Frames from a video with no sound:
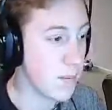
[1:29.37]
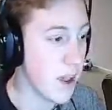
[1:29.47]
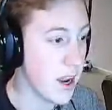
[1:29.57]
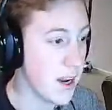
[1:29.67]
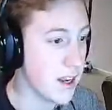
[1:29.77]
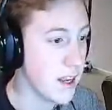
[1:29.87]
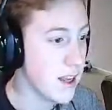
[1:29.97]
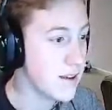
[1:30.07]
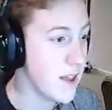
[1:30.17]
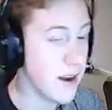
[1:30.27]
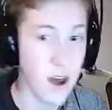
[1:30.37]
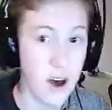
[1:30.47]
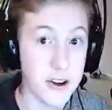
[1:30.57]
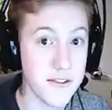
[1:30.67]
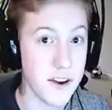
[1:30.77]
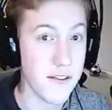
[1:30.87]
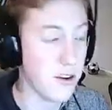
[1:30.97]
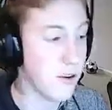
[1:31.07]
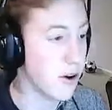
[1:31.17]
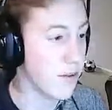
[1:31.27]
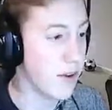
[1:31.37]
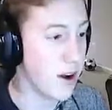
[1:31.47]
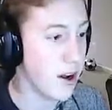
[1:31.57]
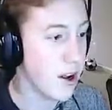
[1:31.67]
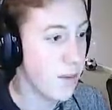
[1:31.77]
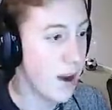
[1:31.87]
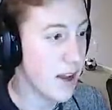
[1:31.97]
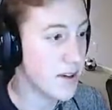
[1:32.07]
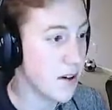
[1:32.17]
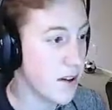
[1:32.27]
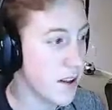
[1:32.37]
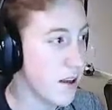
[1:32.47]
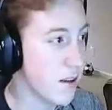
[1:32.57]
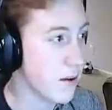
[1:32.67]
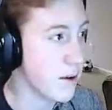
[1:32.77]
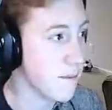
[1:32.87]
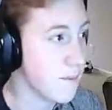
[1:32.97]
paid $10 for Infinite Warfare by selling the other one.